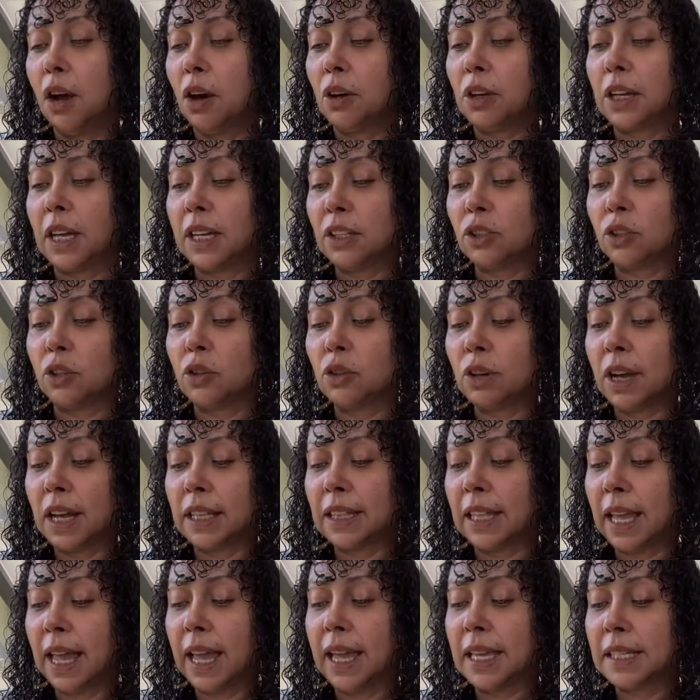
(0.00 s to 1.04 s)
Okay, so you
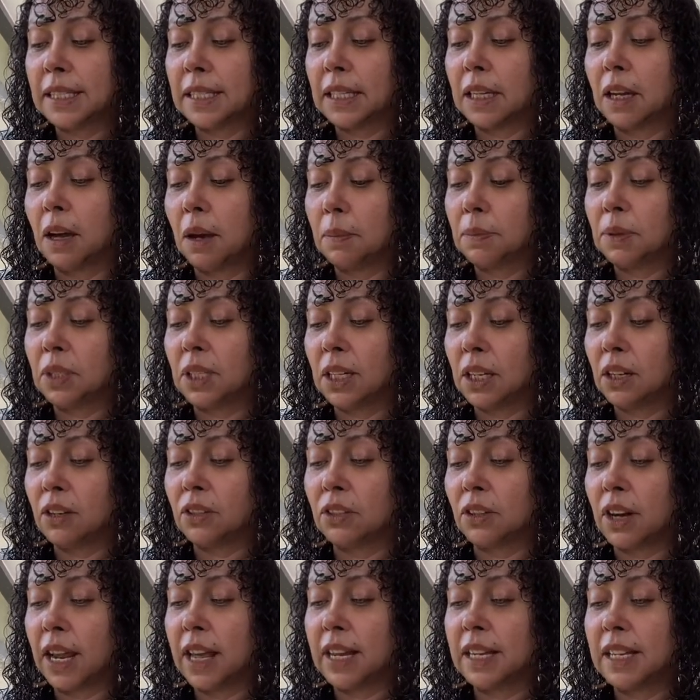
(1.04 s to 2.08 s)
got the Ace of Cups
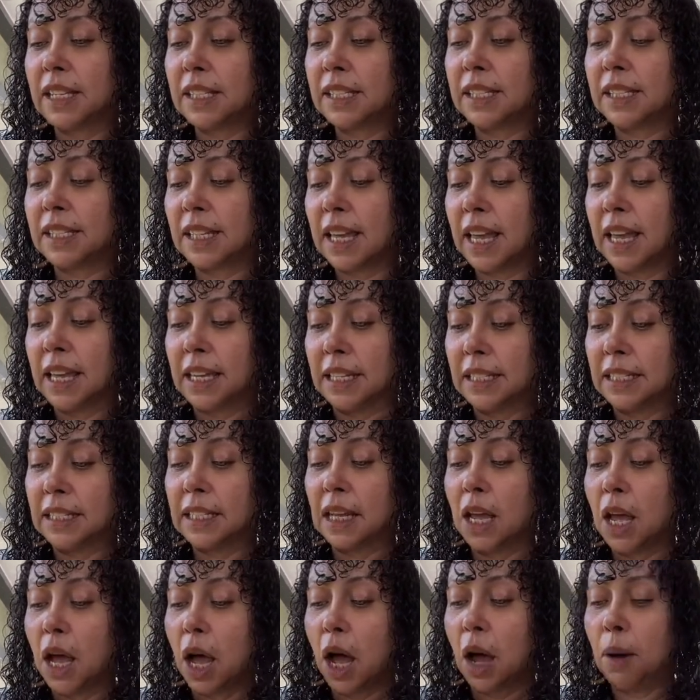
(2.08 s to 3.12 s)
here, and it
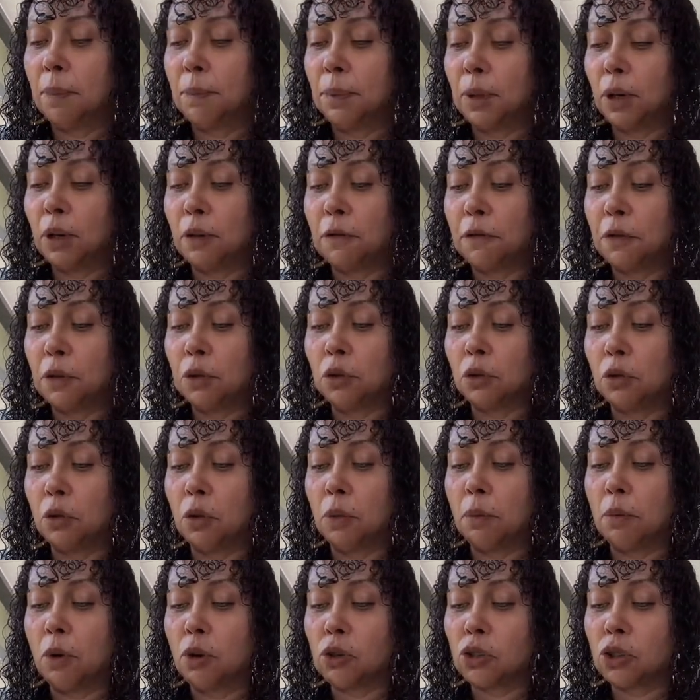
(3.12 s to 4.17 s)
says, a beautiful
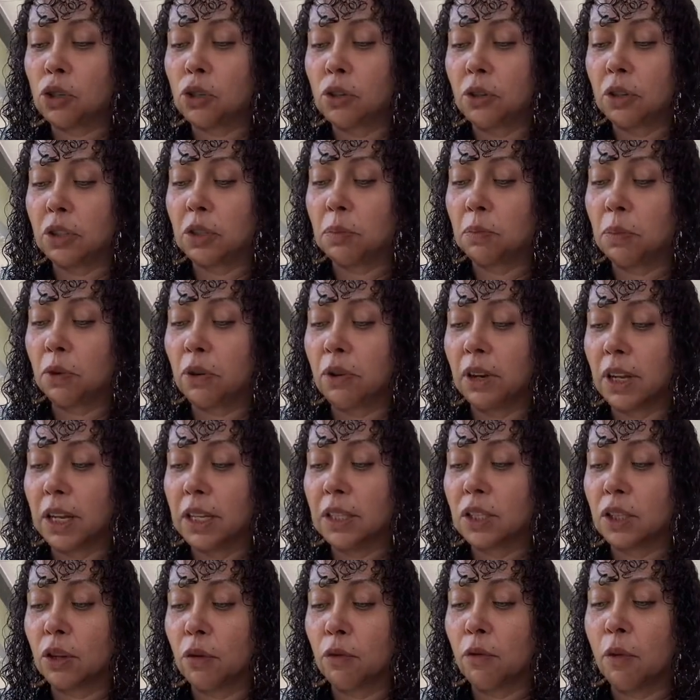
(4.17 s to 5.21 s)
new emotional
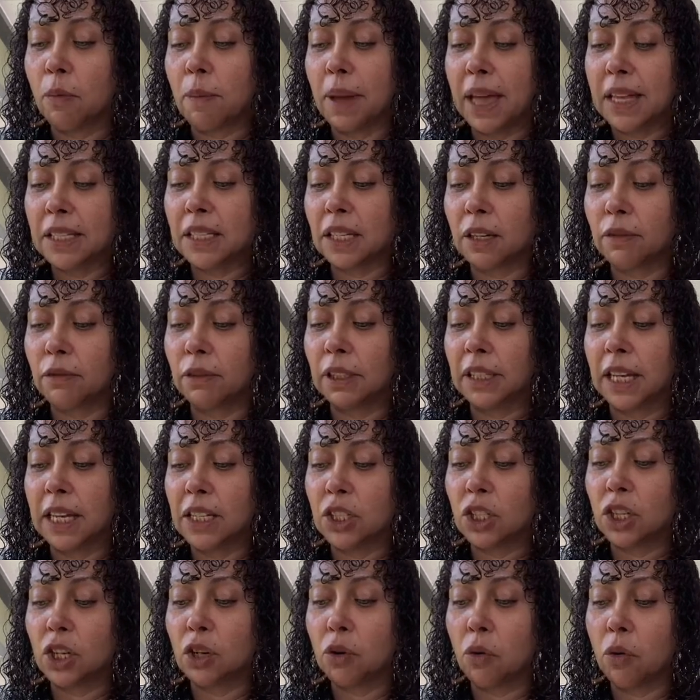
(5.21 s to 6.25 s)
experience, a romantic
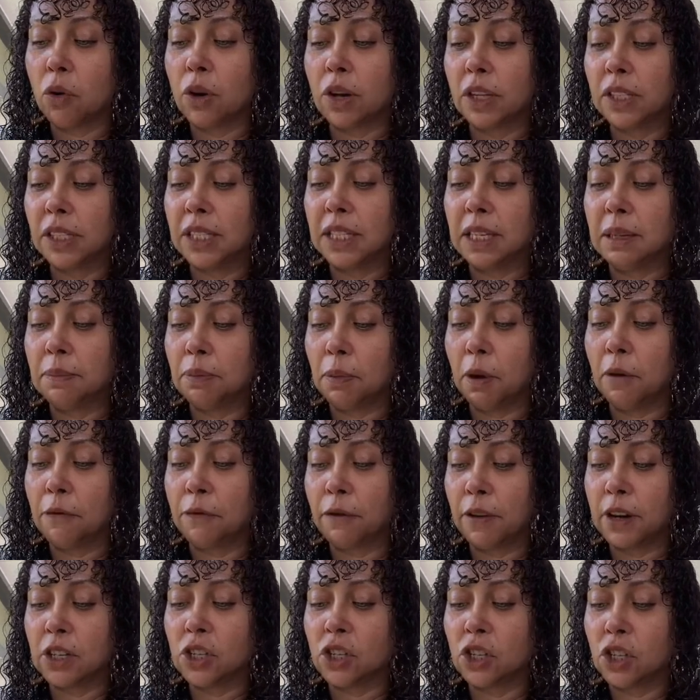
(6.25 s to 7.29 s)
relation, or a deep
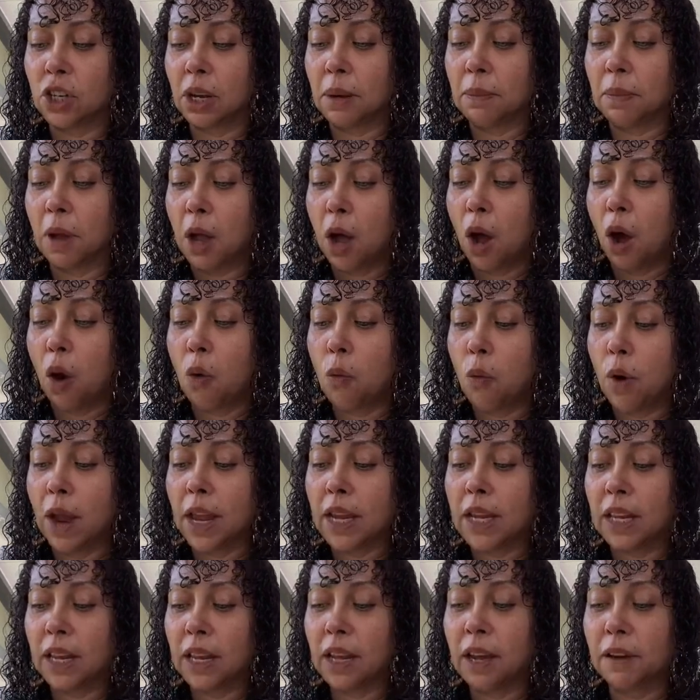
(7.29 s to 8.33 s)
friendship,
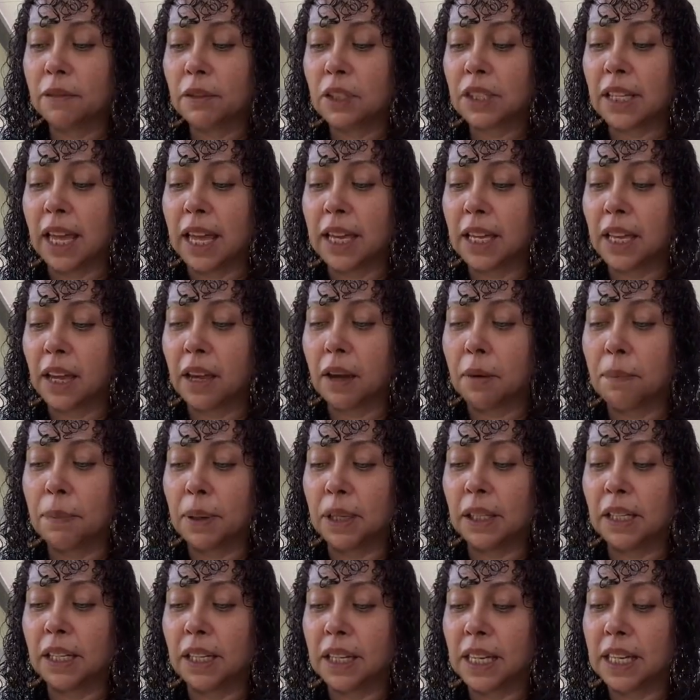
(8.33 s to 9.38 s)
awakening of psychic
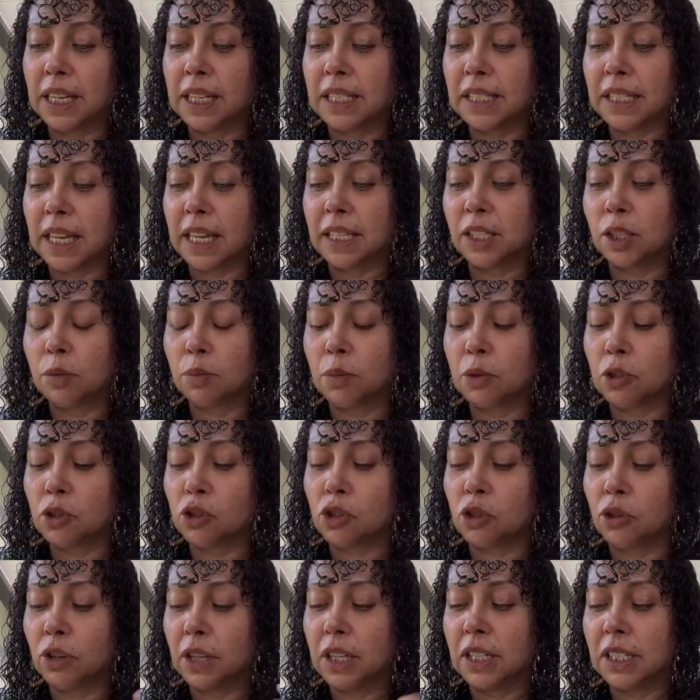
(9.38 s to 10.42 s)
abilities and
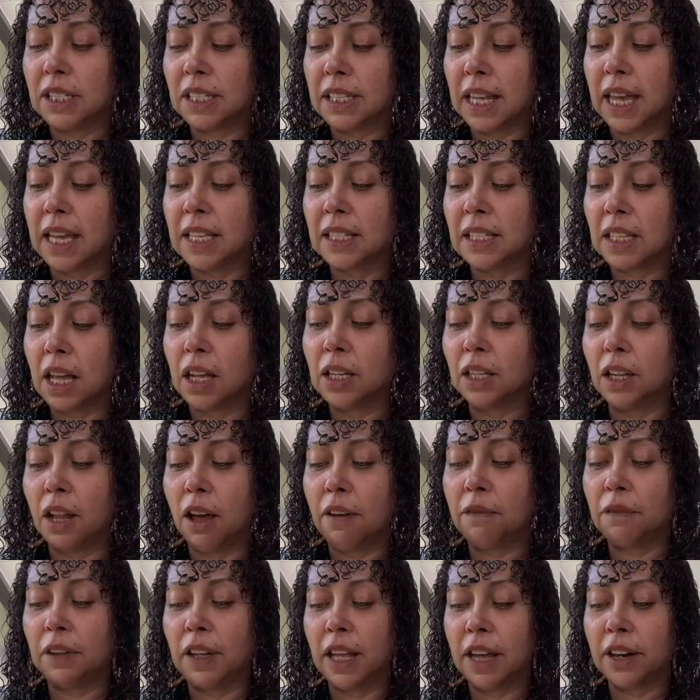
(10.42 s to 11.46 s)
spiritual insights, a
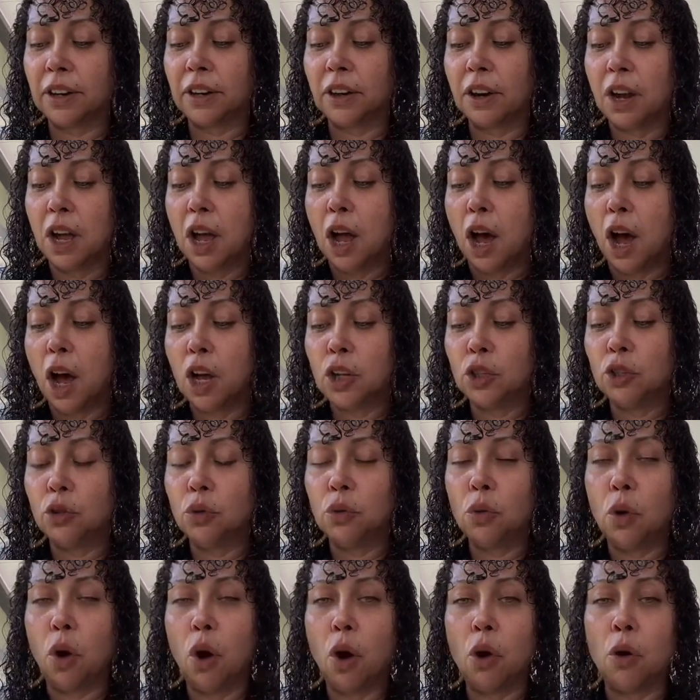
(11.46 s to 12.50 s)
love letter, a
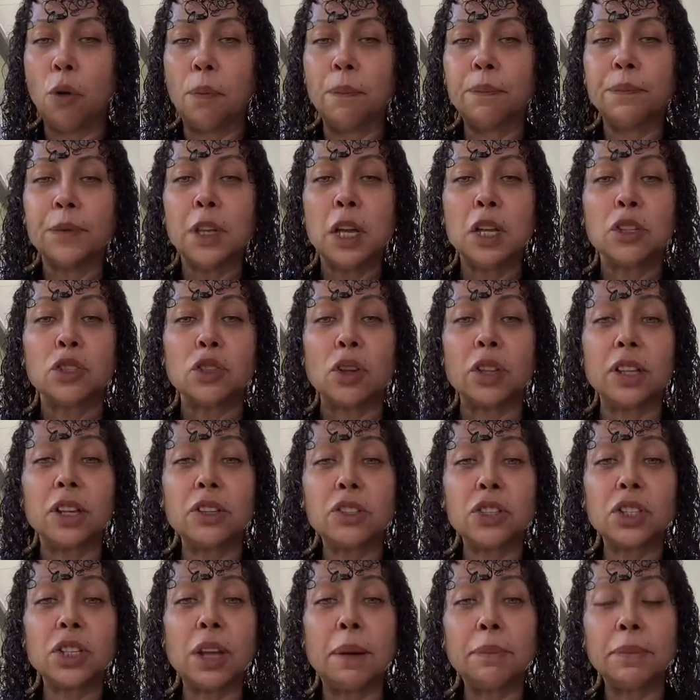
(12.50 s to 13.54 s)
new home. So
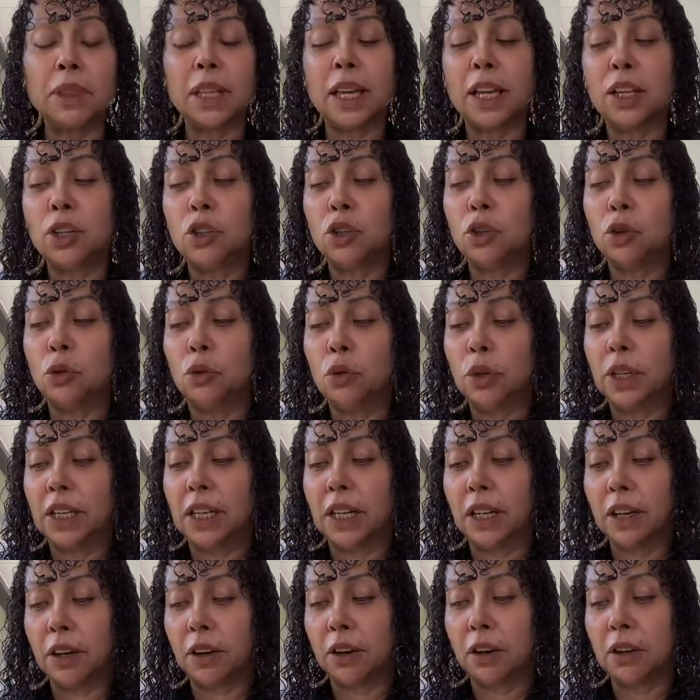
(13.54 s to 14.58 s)
there's something new
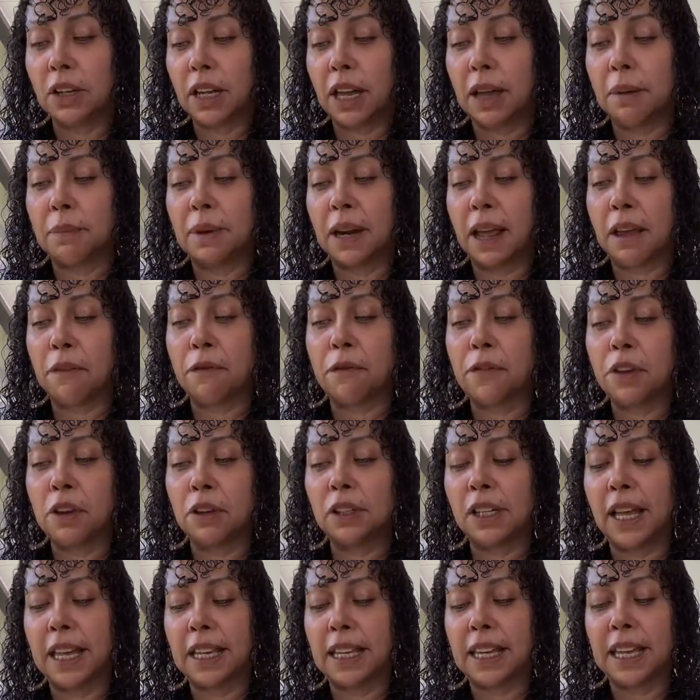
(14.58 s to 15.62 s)
here, okay? But I
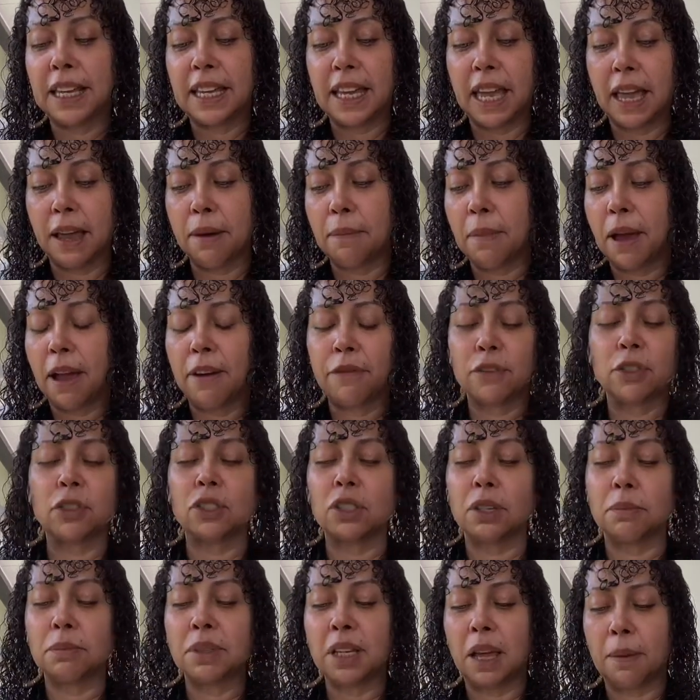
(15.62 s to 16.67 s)
feel like it came after
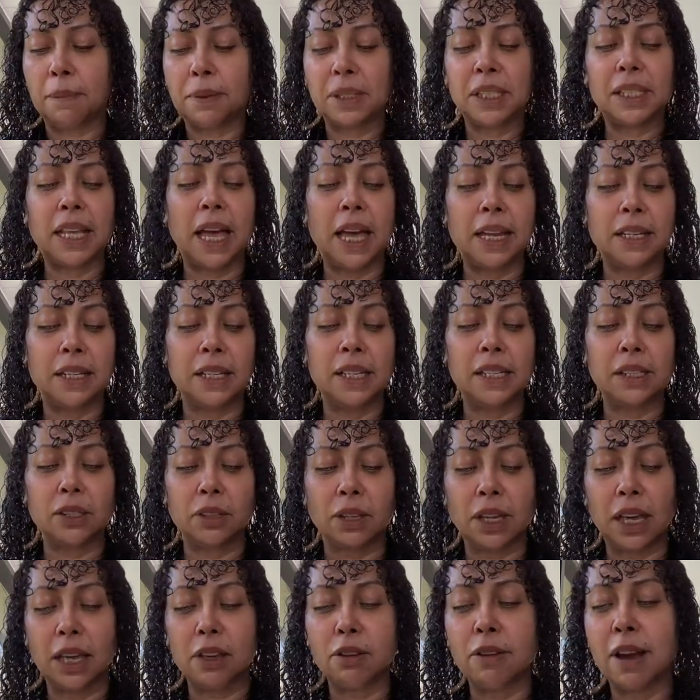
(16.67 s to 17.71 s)
some type of
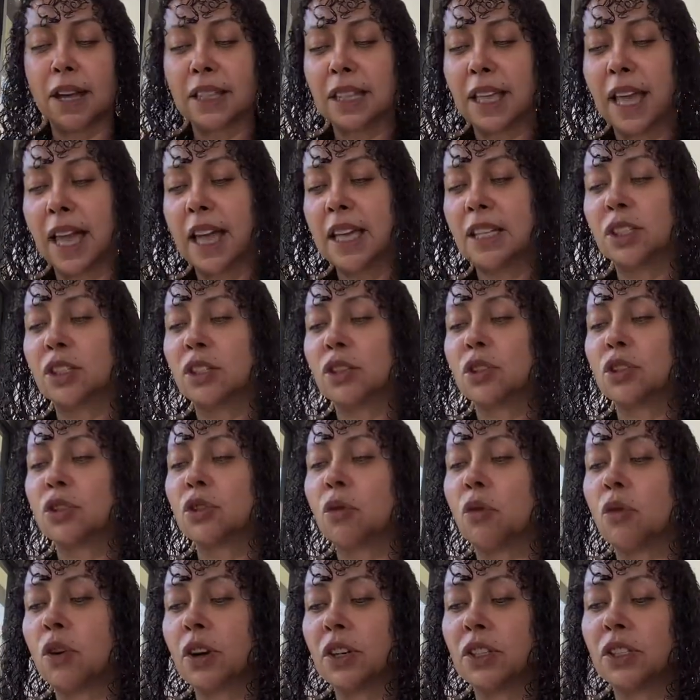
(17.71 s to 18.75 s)
sadness, okay? You got the Ace of
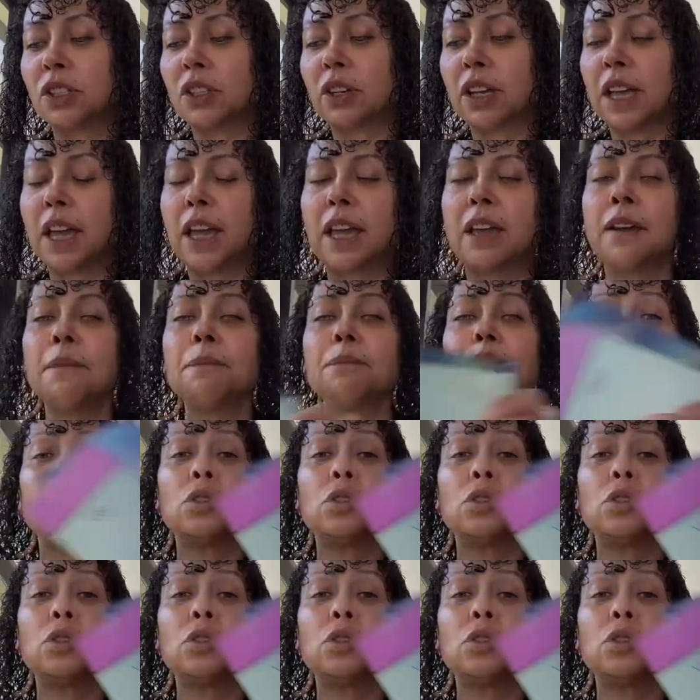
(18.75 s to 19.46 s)
Swords, okay?